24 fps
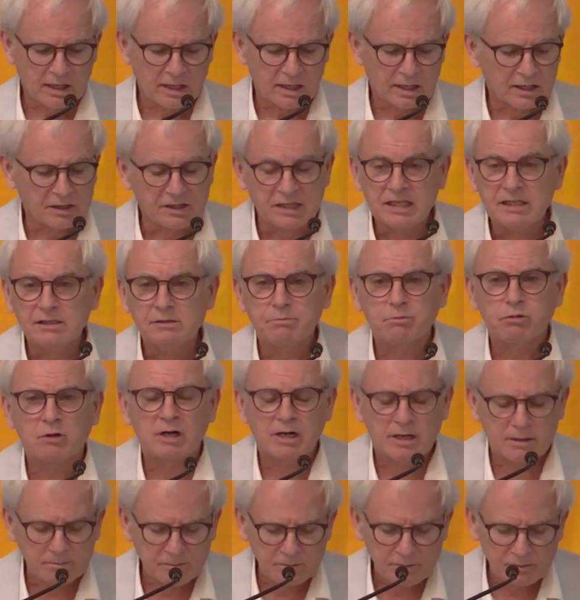Now, these
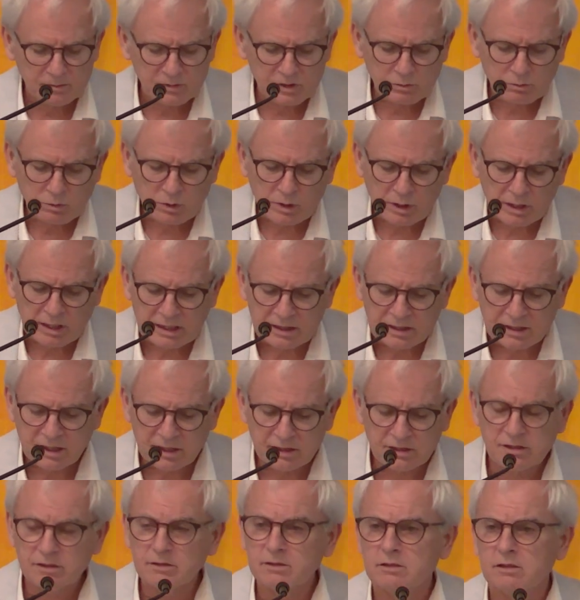problems were in
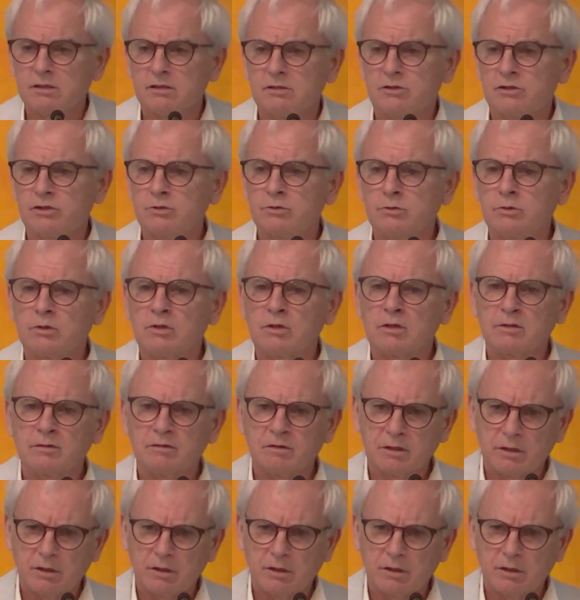addition to all